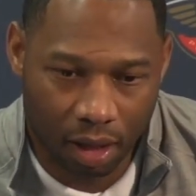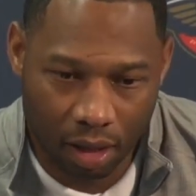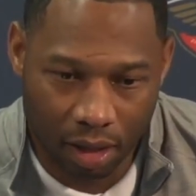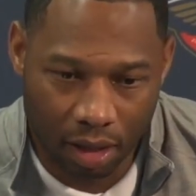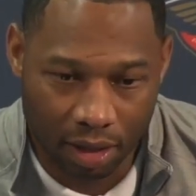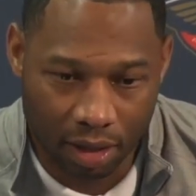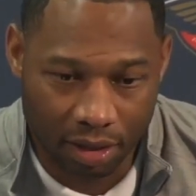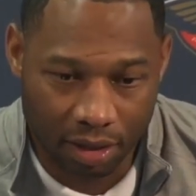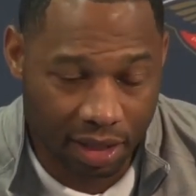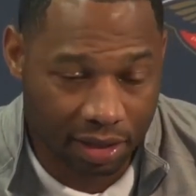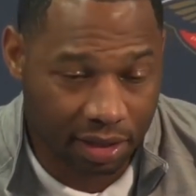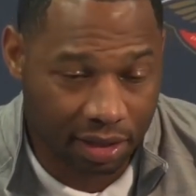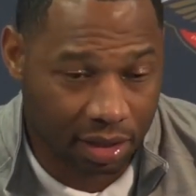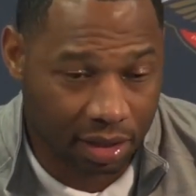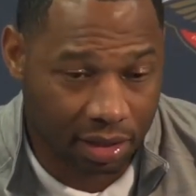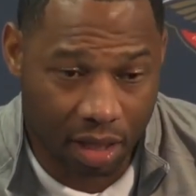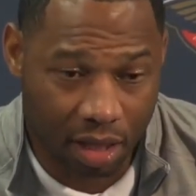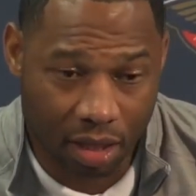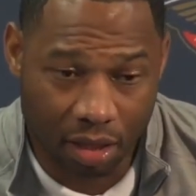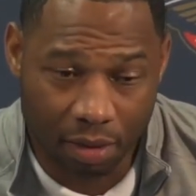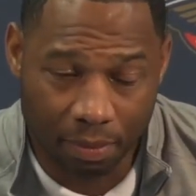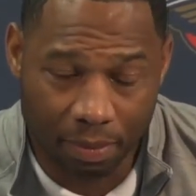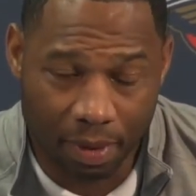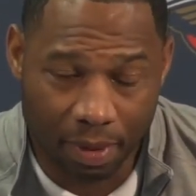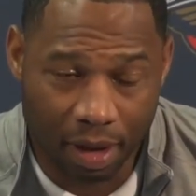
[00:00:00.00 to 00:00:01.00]
It says a ton
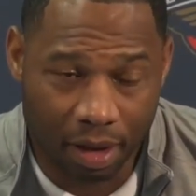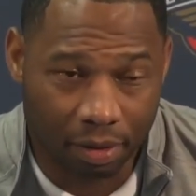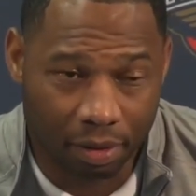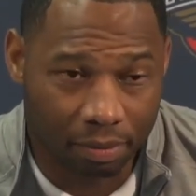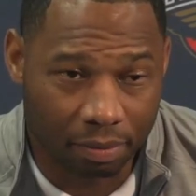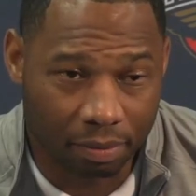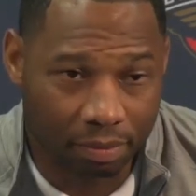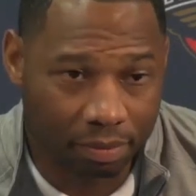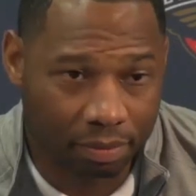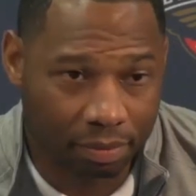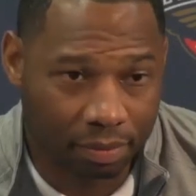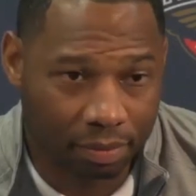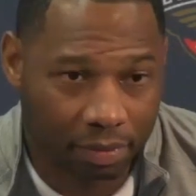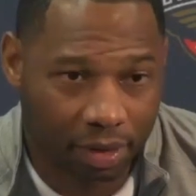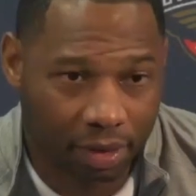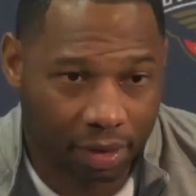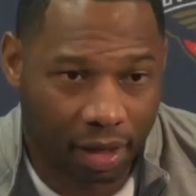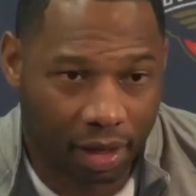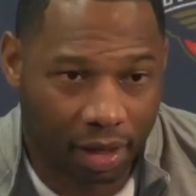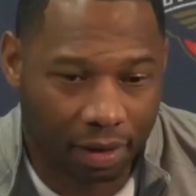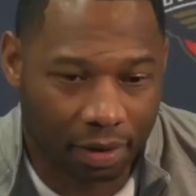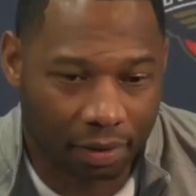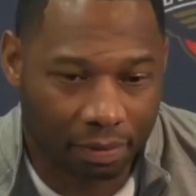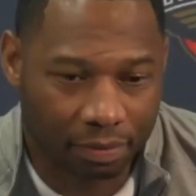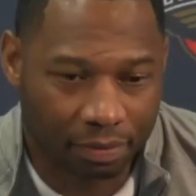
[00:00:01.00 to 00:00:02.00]
about
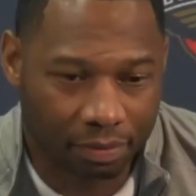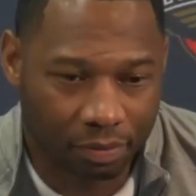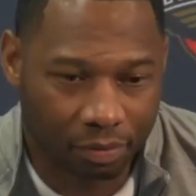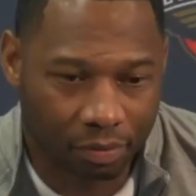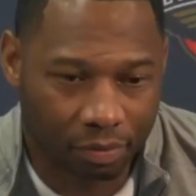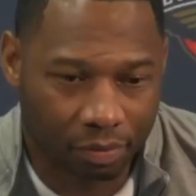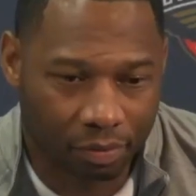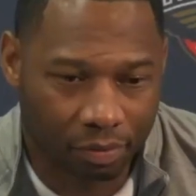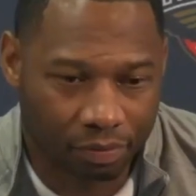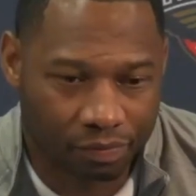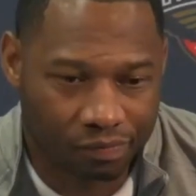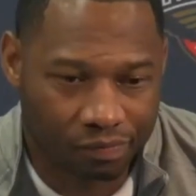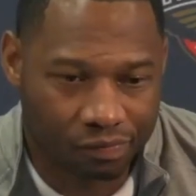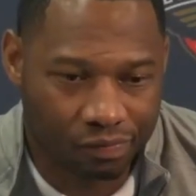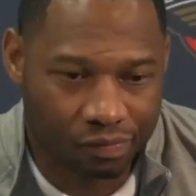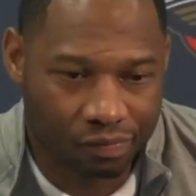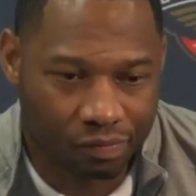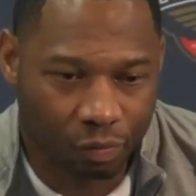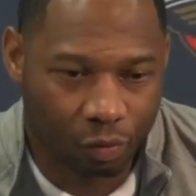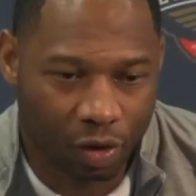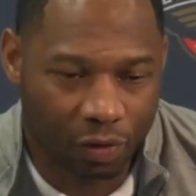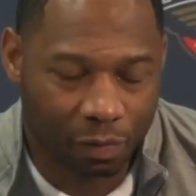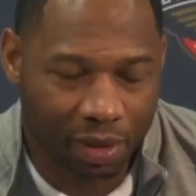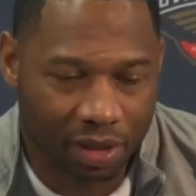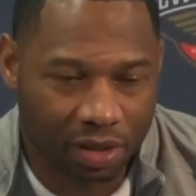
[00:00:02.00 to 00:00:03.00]
him.
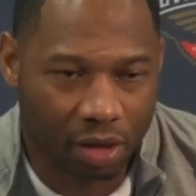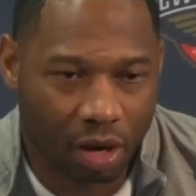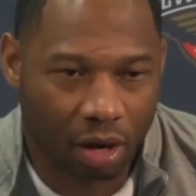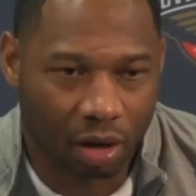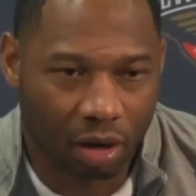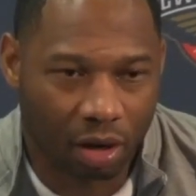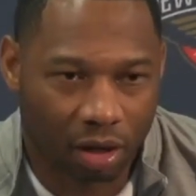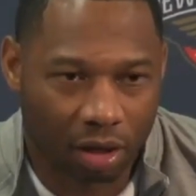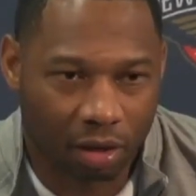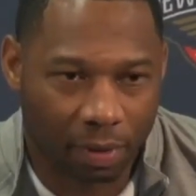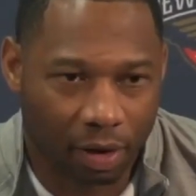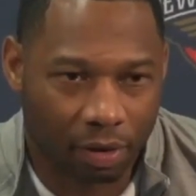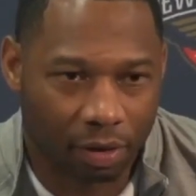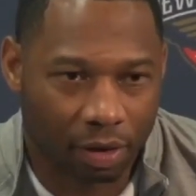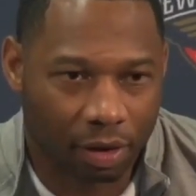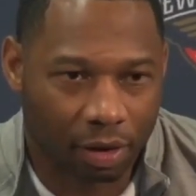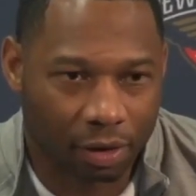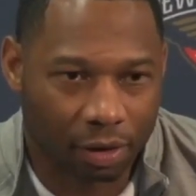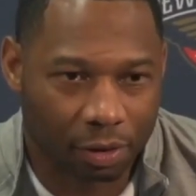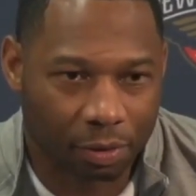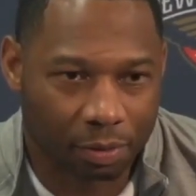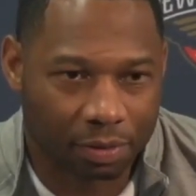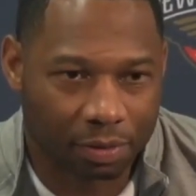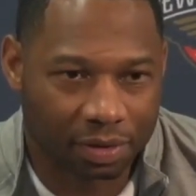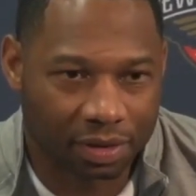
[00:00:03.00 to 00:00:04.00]
We've been talking about
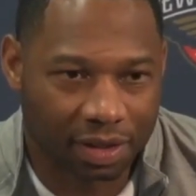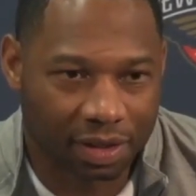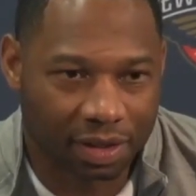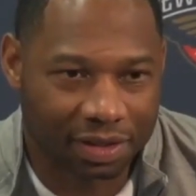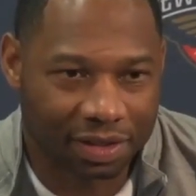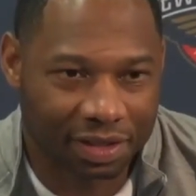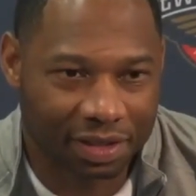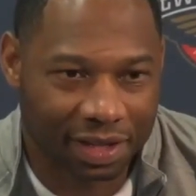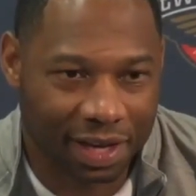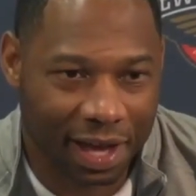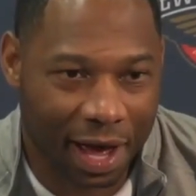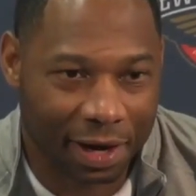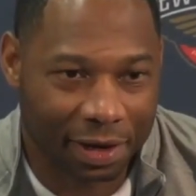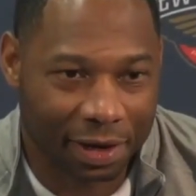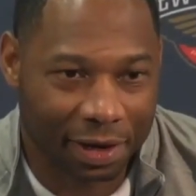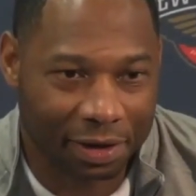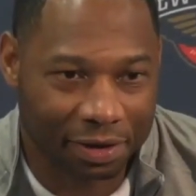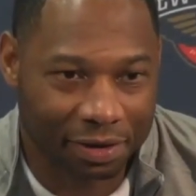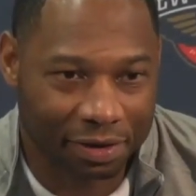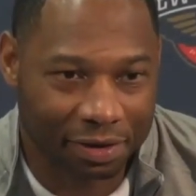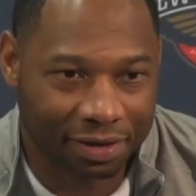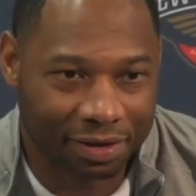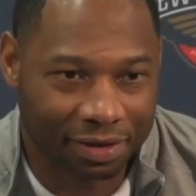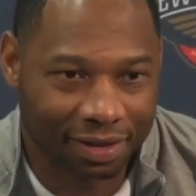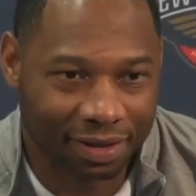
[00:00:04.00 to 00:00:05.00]
Herb since he got
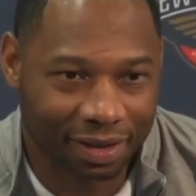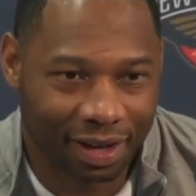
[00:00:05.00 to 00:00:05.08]
here.